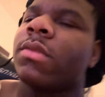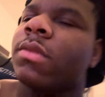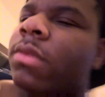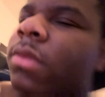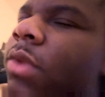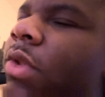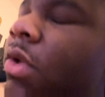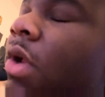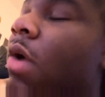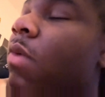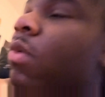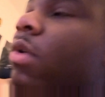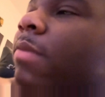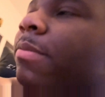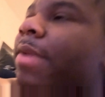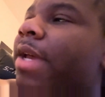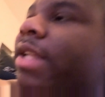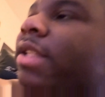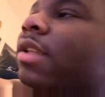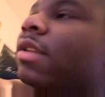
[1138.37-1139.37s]
So I went
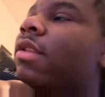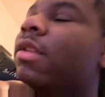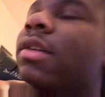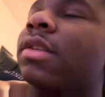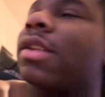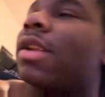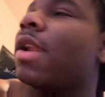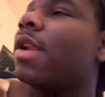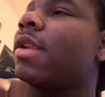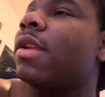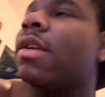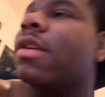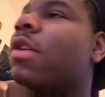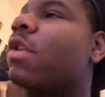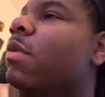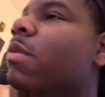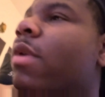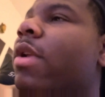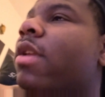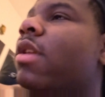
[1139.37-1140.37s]
back and looked and I didn't
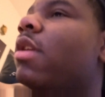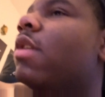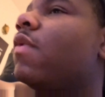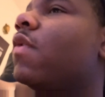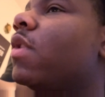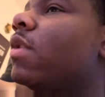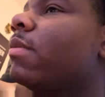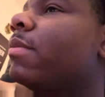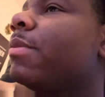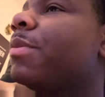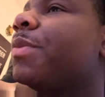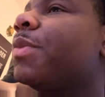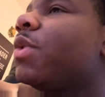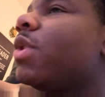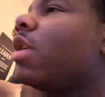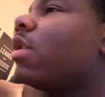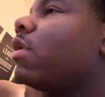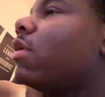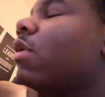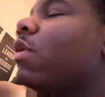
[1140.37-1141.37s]
go break even.
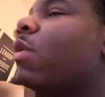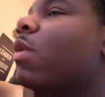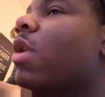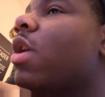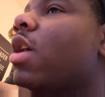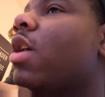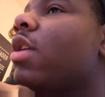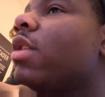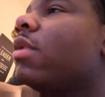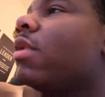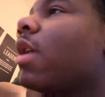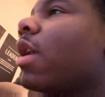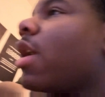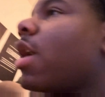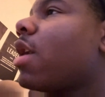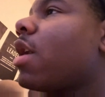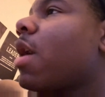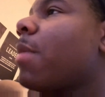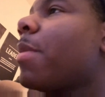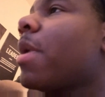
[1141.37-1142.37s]
So I don't know why
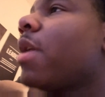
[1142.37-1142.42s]
I'm